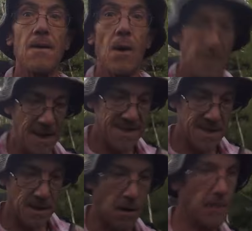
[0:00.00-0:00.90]
Oh, that's
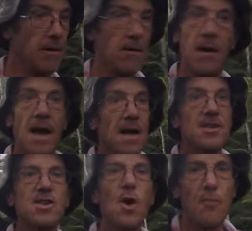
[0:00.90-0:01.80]
the cardinal.
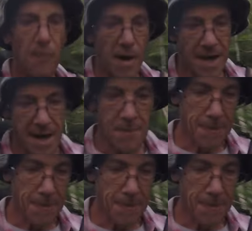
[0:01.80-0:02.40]
So funny.